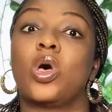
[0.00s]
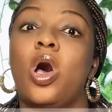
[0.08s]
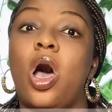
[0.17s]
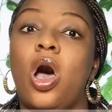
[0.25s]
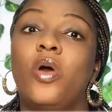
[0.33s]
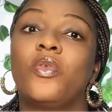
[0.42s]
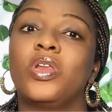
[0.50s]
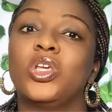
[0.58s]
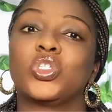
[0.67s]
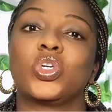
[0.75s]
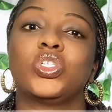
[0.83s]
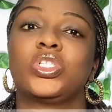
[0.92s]
all
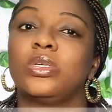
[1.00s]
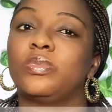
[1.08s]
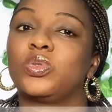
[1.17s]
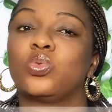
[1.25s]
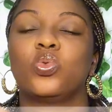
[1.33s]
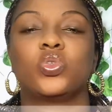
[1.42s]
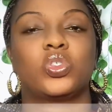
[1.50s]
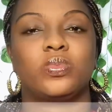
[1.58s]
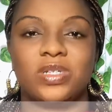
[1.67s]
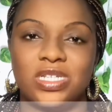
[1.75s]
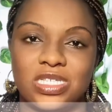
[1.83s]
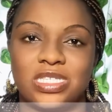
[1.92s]
relationships won't
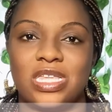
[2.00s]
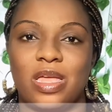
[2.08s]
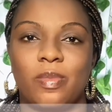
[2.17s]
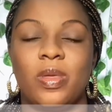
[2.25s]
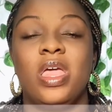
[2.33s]
be the same.